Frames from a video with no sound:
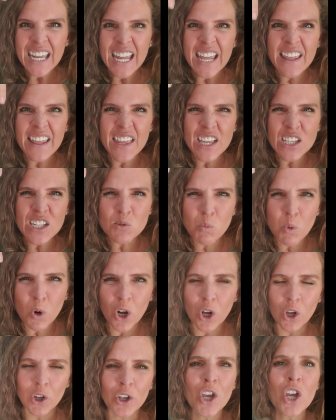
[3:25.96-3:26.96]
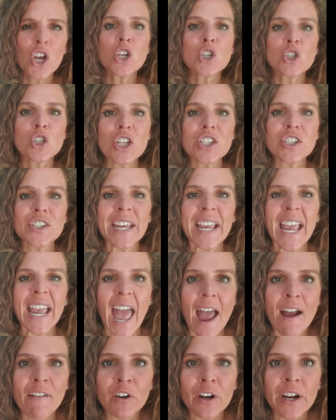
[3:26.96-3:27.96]
in this world, just like
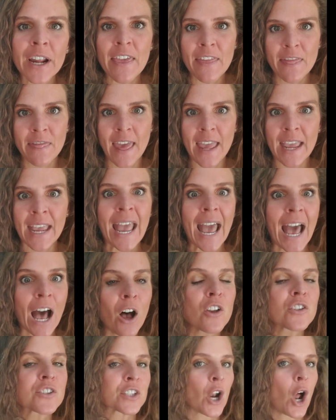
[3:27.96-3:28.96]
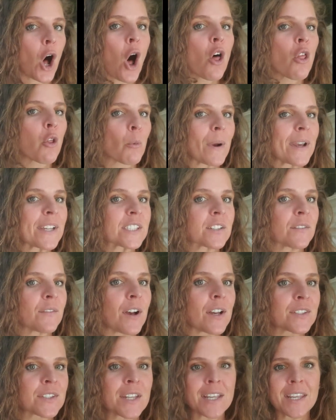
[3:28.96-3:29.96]
everything else and all the rest of
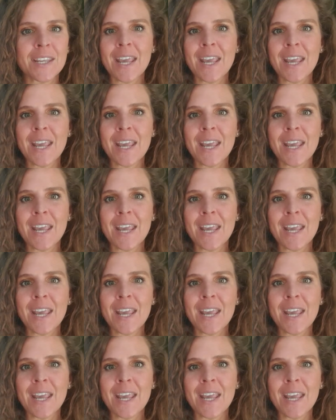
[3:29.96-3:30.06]
us.